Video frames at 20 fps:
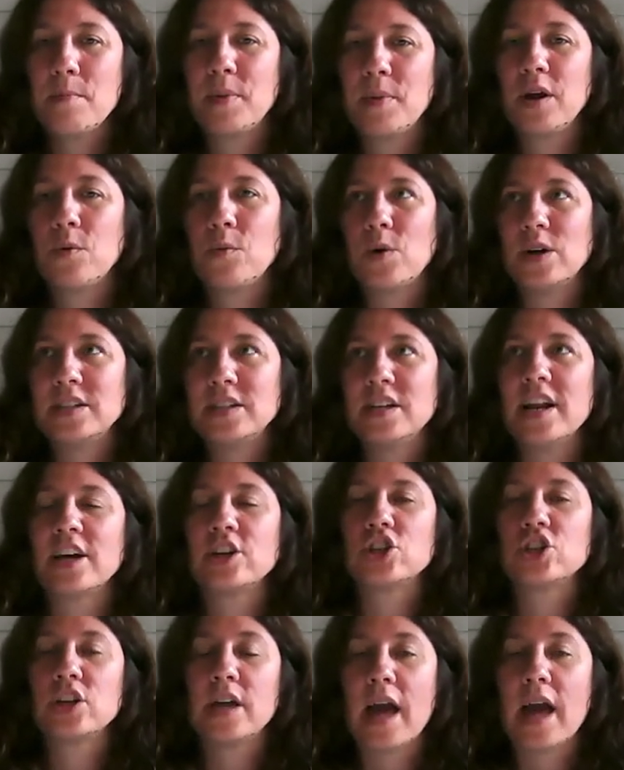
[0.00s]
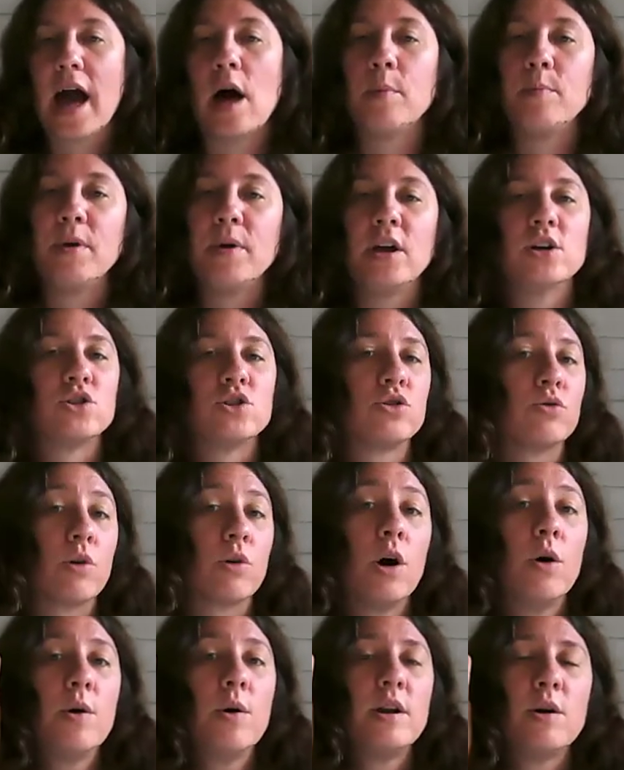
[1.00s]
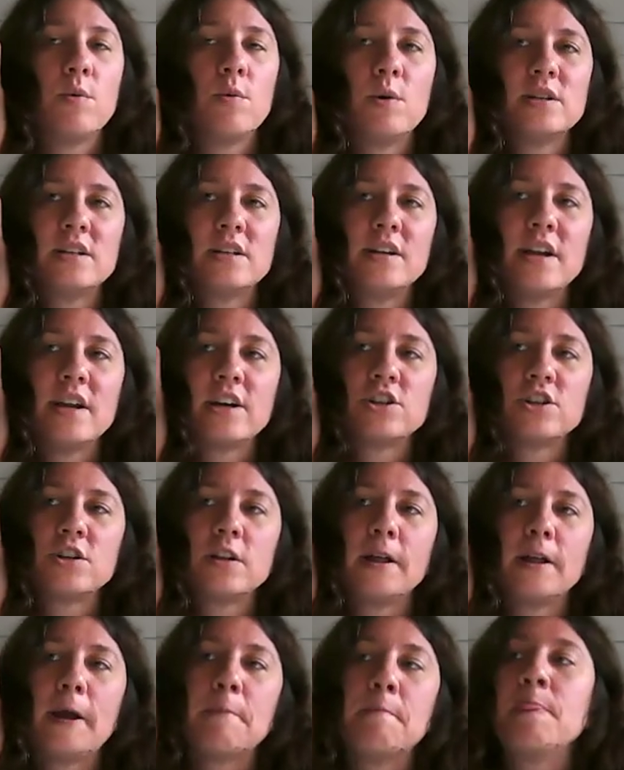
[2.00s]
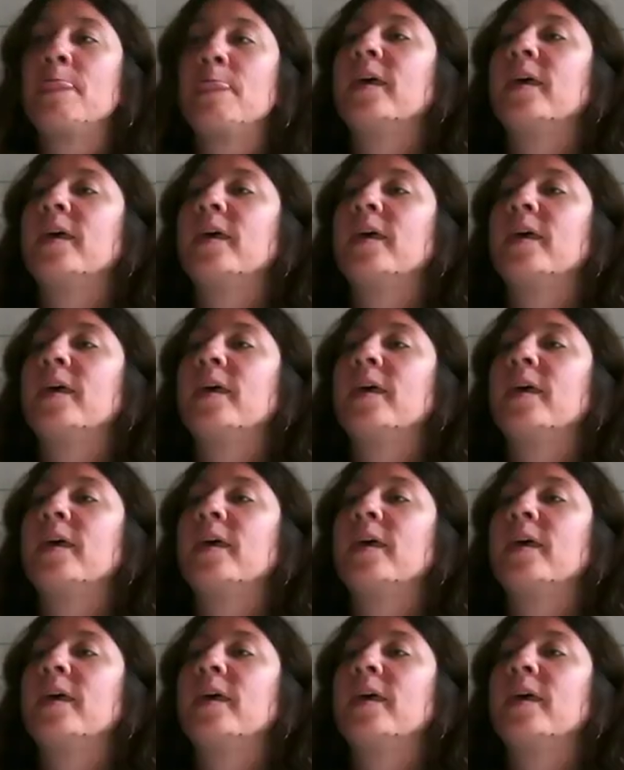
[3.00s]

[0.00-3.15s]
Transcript: but it wasn't actually helping us grow, and it wasn't actually